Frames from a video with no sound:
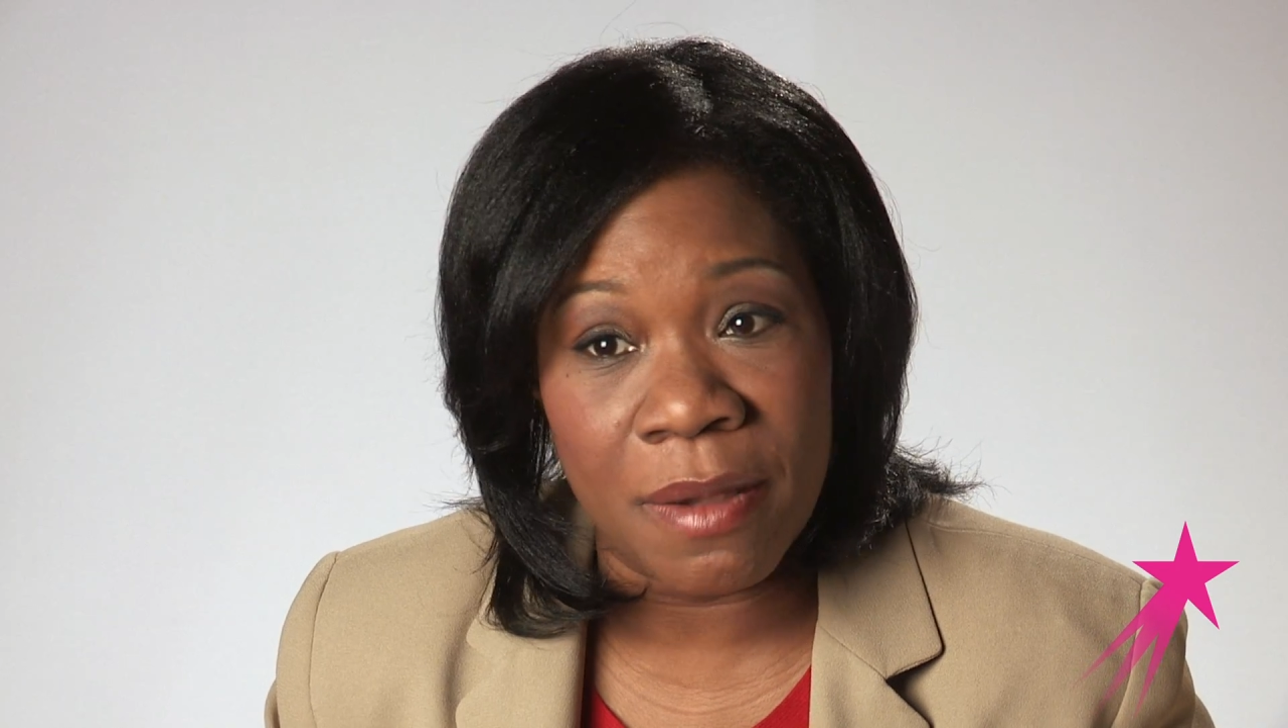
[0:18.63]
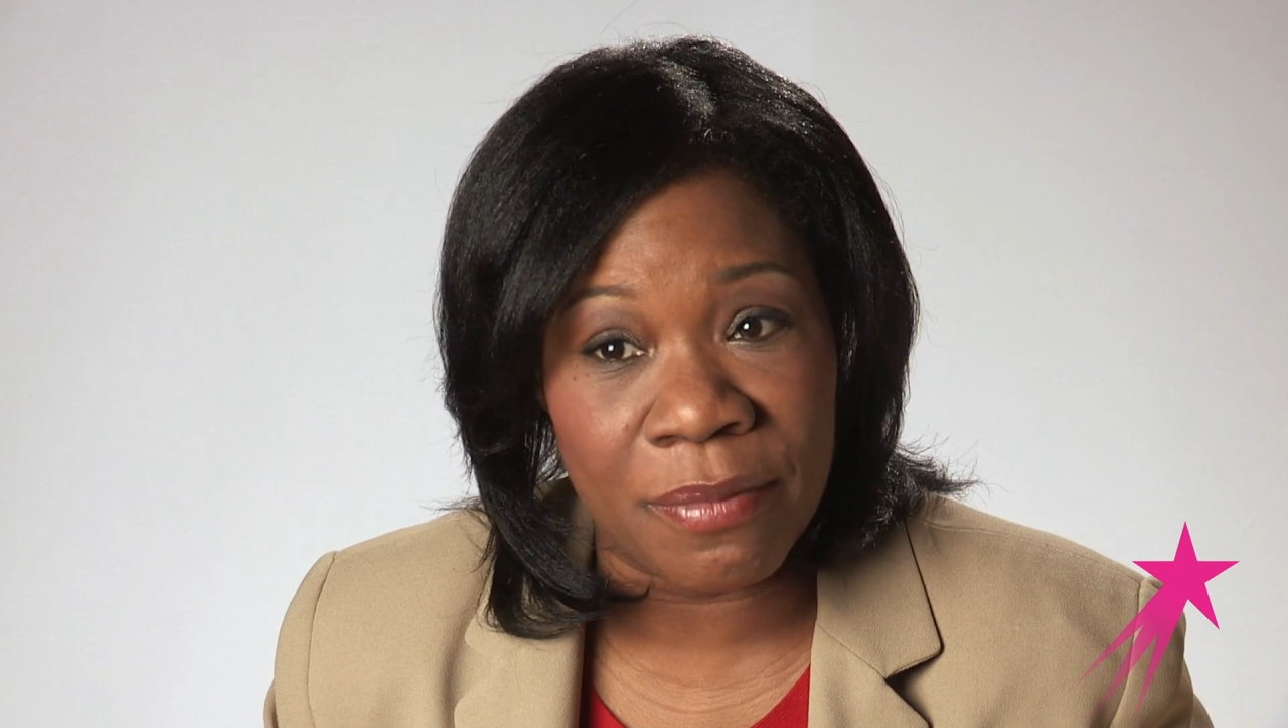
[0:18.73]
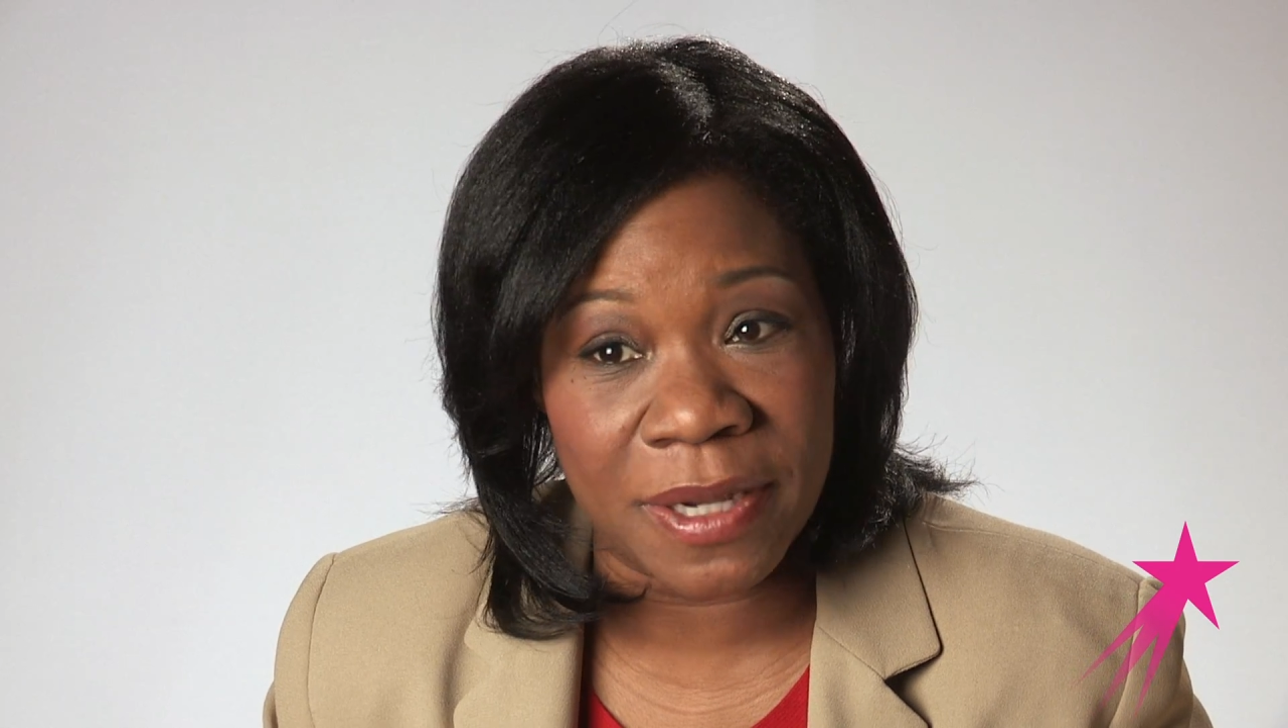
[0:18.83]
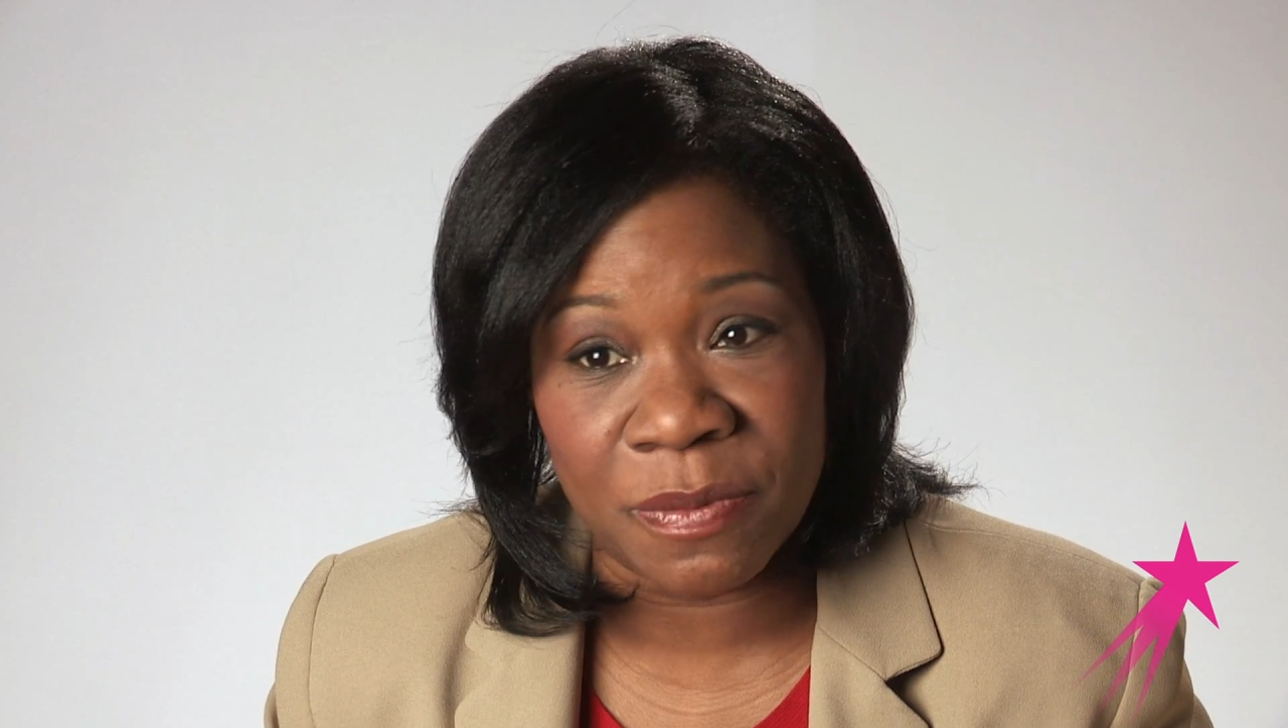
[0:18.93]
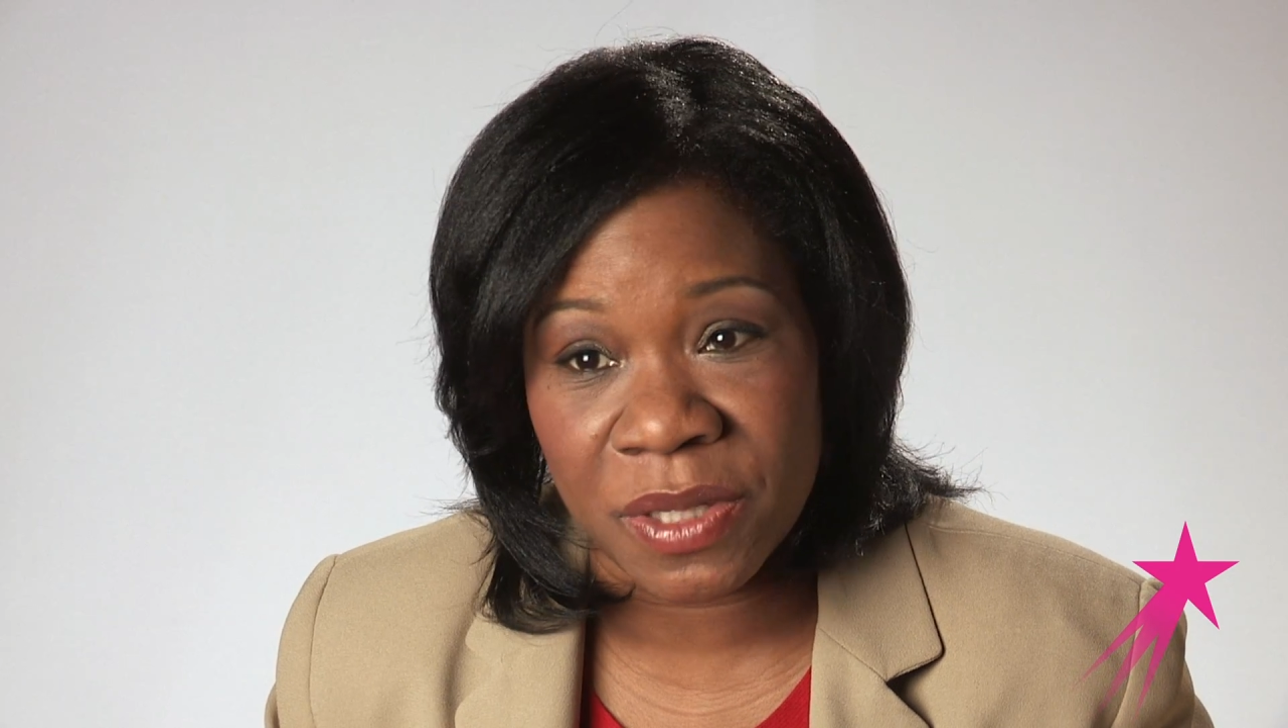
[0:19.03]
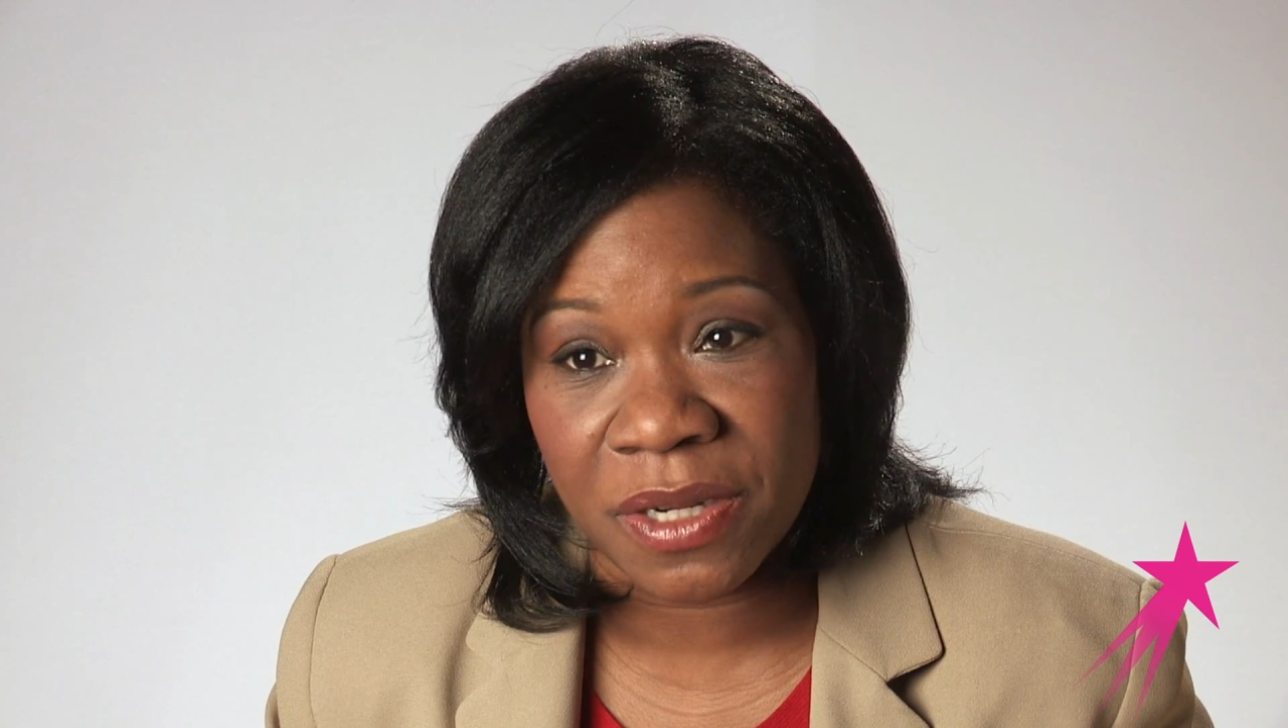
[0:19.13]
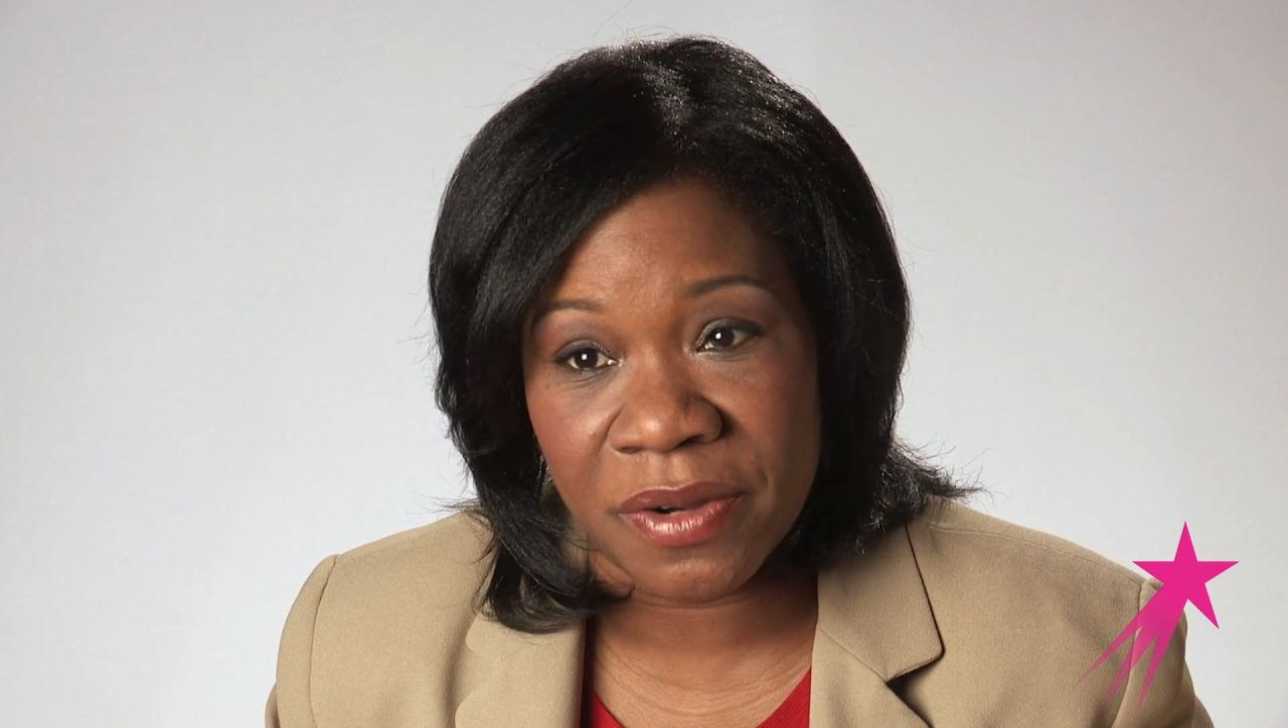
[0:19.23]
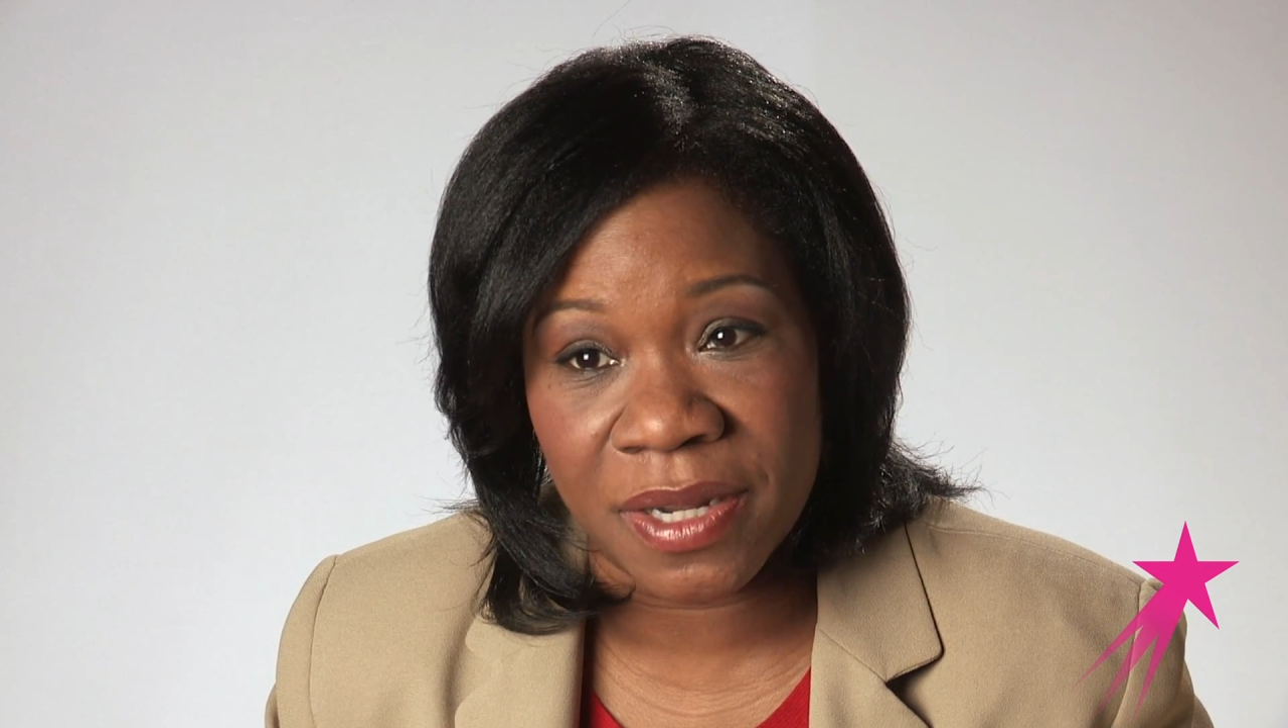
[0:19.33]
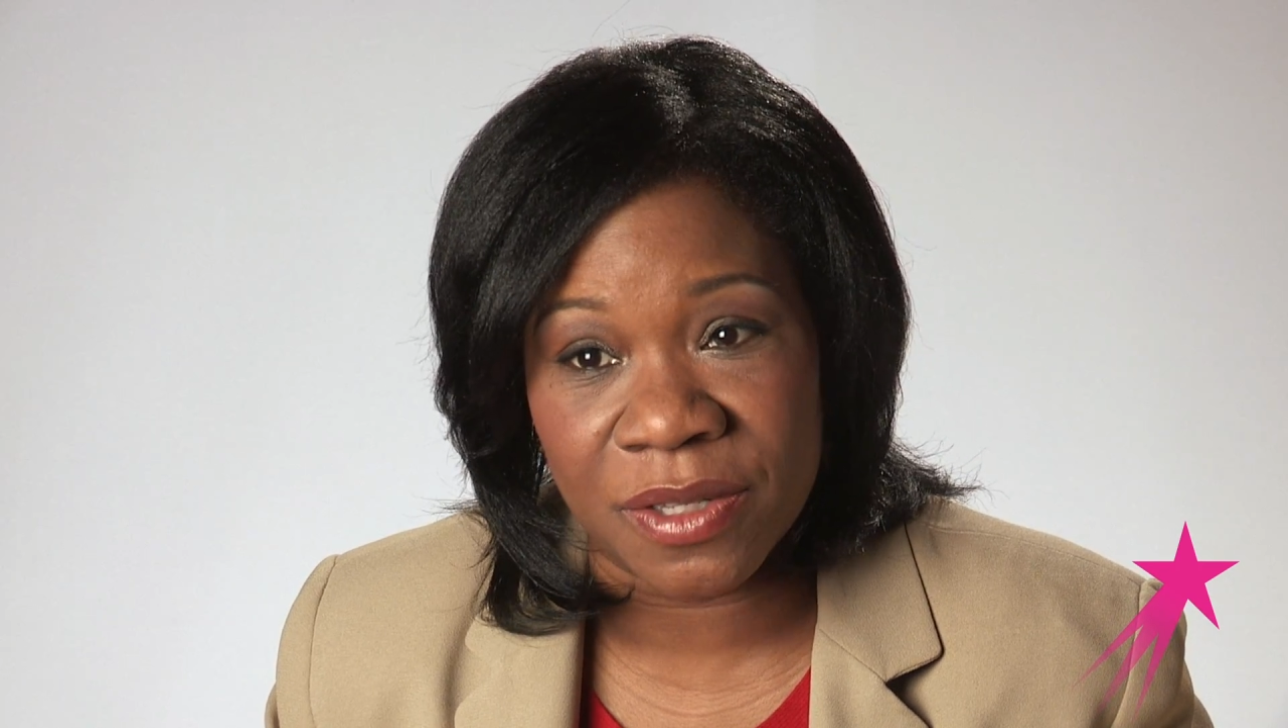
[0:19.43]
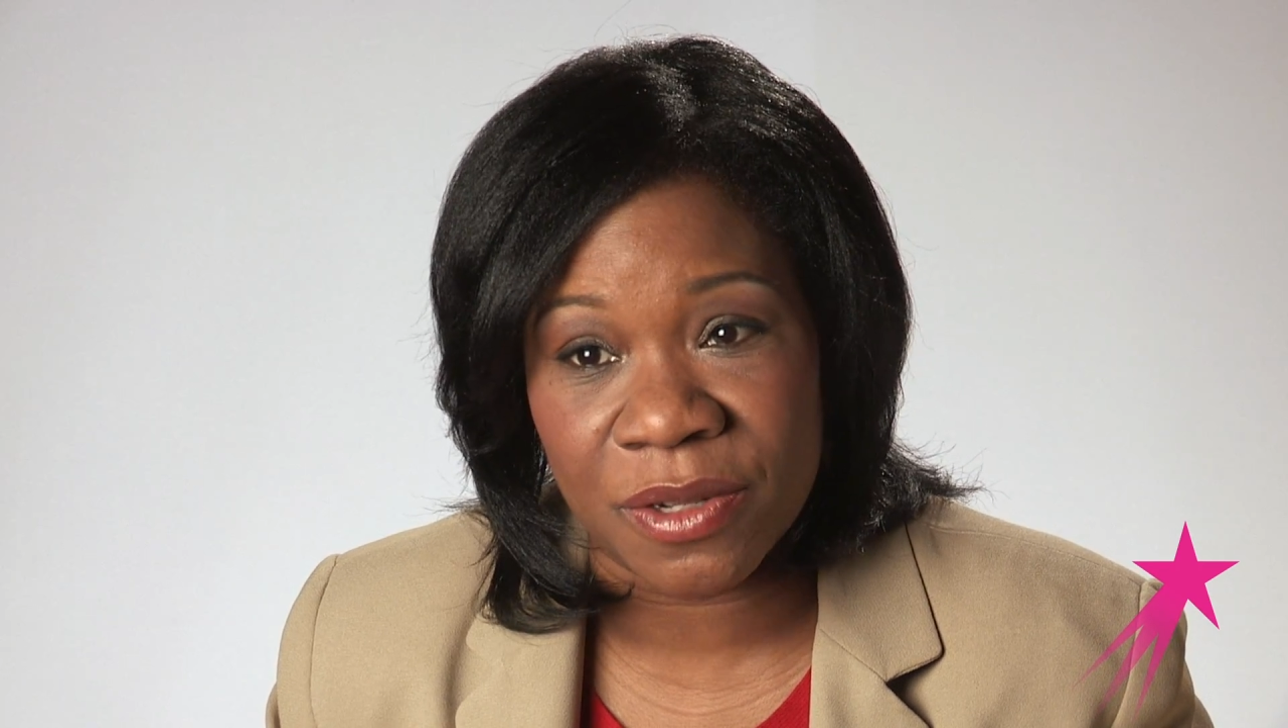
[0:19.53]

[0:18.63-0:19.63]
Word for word: Presbyterian